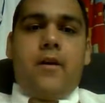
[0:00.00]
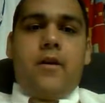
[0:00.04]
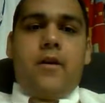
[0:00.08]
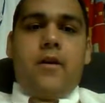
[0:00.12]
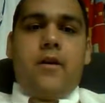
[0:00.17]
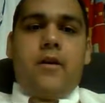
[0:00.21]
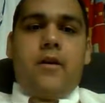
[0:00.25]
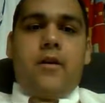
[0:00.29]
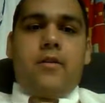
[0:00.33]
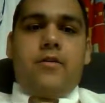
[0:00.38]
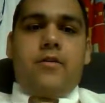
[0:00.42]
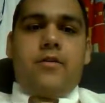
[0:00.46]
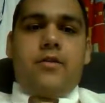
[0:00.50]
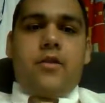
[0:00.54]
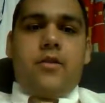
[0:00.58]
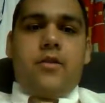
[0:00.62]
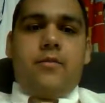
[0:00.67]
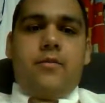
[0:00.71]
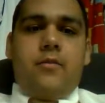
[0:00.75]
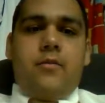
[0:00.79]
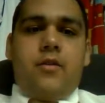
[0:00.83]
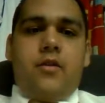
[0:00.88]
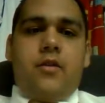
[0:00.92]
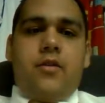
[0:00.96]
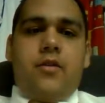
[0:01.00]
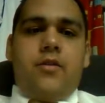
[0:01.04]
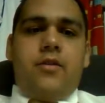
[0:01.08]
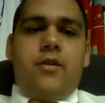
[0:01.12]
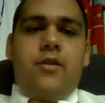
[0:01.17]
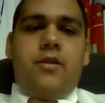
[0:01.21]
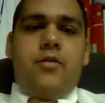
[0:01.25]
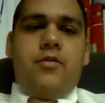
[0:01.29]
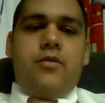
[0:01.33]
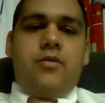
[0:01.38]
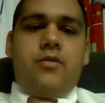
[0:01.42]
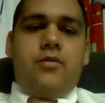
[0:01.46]
Some other
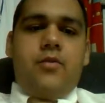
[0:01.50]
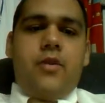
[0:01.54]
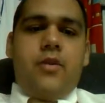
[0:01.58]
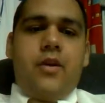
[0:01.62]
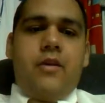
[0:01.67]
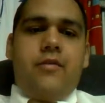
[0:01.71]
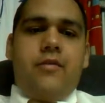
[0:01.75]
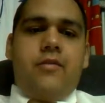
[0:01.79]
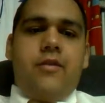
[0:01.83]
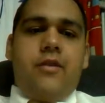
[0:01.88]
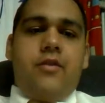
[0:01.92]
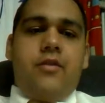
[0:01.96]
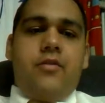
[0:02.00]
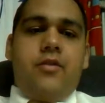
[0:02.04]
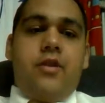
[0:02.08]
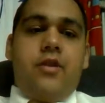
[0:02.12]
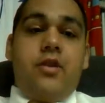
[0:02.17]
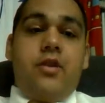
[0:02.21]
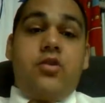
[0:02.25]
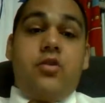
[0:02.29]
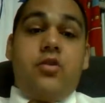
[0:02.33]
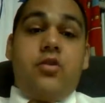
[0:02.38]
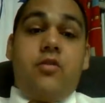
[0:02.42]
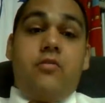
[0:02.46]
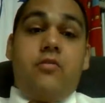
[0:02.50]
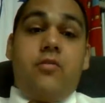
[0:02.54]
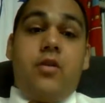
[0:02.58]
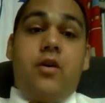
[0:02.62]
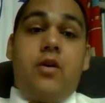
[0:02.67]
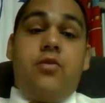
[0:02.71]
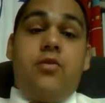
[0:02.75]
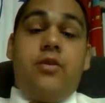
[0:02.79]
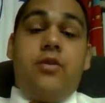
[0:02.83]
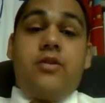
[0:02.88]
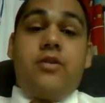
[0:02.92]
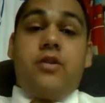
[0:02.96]
news we have here, Deshaun Brown
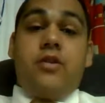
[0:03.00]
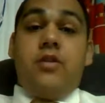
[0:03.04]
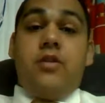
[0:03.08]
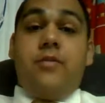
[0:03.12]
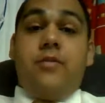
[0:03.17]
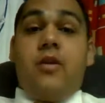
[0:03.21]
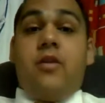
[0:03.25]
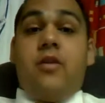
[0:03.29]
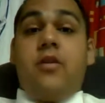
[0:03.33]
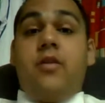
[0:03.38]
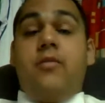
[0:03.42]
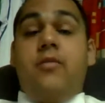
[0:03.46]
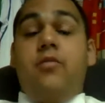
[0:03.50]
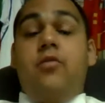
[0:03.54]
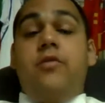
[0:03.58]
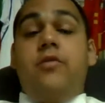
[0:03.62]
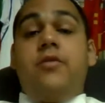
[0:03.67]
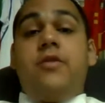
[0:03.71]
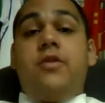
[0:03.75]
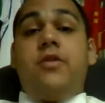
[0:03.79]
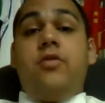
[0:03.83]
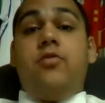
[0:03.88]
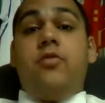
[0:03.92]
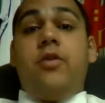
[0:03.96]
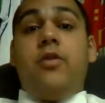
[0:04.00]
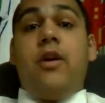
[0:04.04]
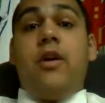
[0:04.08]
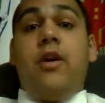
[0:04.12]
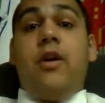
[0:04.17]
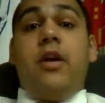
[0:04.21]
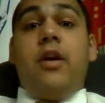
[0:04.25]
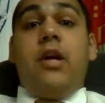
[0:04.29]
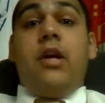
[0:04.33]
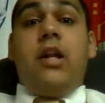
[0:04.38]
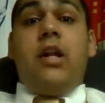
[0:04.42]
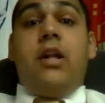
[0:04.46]
is going to be on the move soon.
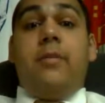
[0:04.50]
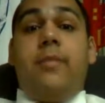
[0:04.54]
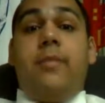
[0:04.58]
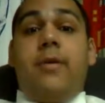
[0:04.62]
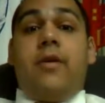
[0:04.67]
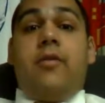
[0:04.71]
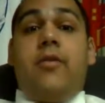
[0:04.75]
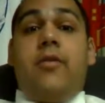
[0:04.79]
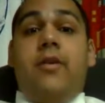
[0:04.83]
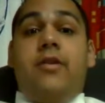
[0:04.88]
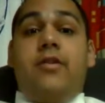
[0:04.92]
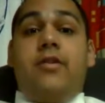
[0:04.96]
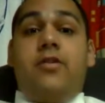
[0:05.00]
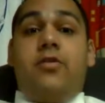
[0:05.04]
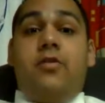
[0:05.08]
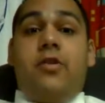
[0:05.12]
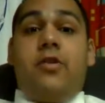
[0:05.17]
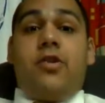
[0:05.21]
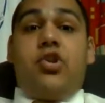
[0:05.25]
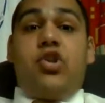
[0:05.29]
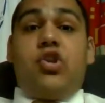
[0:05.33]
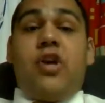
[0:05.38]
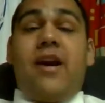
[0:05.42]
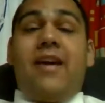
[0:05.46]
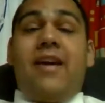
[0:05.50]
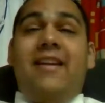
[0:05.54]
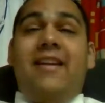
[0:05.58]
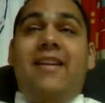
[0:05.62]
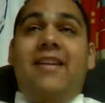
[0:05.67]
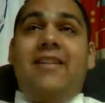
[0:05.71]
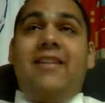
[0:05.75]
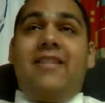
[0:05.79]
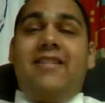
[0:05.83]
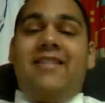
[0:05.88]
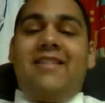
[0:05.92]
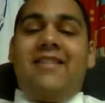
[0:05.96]
He'll be going to a
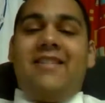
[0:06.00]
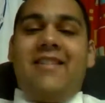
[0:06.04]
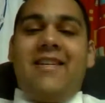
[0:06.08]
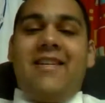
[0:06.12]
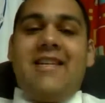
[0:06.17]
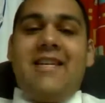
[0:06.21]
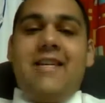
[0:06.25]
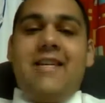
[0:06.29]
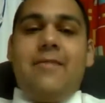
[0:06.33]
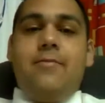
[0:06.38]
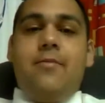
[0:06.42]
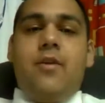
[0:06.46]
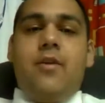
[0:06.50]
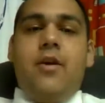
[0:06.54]
Chinese team.